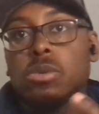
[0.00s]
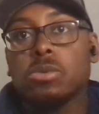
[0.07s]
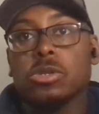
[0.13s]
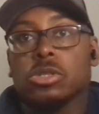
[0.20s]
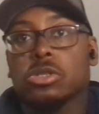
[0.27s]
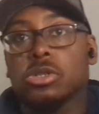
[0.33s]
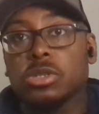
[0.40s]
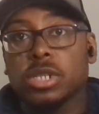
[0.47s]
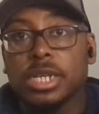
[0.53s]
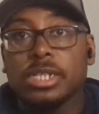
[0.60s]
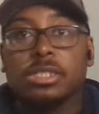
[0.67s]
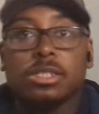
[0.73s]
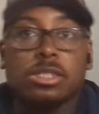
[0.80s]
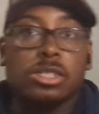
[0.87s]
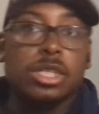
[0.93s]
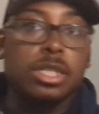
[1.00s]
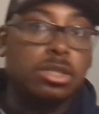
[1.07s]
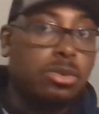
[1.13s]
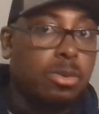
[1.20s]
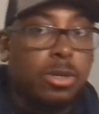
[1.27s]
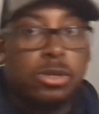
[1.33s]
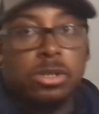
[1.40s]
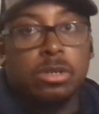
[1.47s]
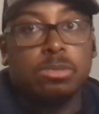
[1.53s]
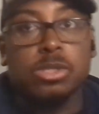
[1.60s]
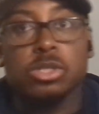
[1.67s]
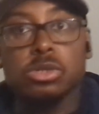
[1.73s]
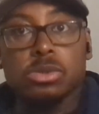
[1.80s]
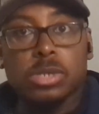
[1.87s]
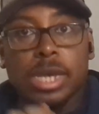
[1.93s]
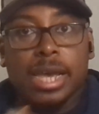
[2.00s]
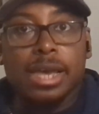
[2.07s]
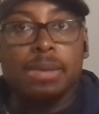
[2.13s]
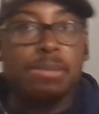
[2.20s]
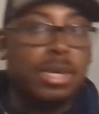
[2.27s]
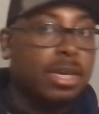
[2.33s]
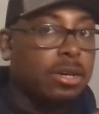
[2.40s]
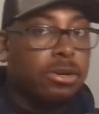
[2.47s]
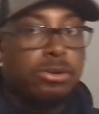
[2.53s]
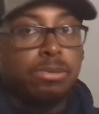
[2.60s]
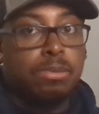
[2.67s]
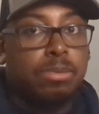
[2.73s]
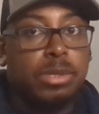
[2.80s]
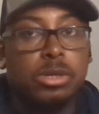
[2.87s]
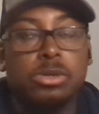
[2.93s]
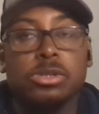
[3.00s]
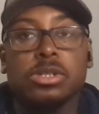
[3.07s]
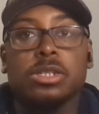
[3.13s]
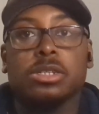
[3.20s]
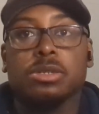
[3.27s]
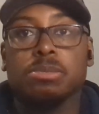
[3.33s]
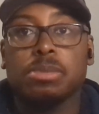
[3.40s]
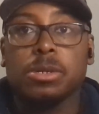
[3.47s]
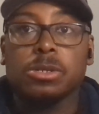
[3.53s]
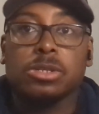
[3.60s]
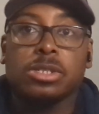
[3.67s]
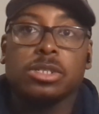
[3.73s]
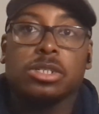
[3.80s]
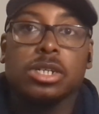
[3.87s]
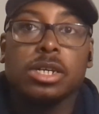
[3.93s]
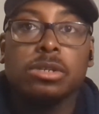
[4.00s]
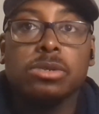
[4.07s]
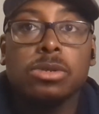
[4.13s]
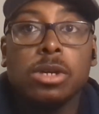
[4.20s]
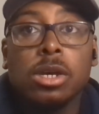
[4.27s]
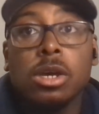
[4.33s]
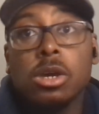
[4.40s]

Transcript: What's good, ladies and gents? Welcome to the MKO Pugilism Boxing Channel,